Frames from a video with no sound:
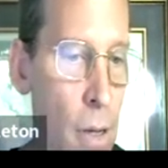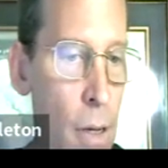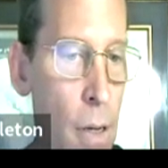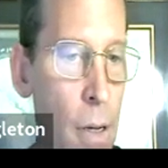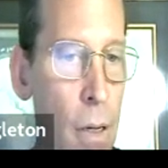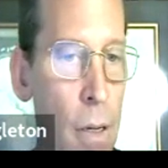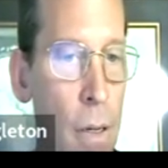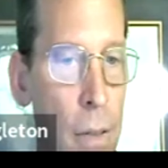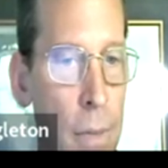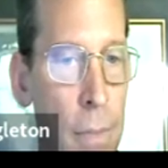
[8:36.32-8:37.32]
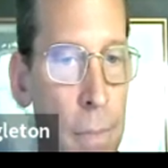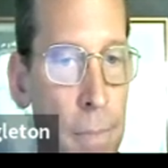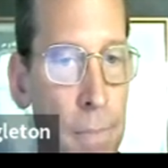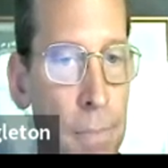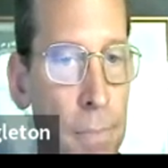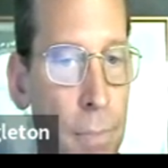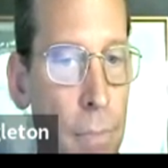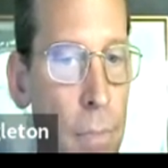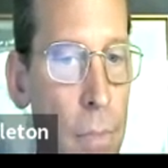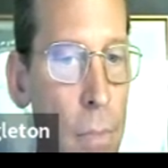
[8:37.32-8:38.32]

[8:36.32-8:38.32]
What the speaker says: (no one is talking)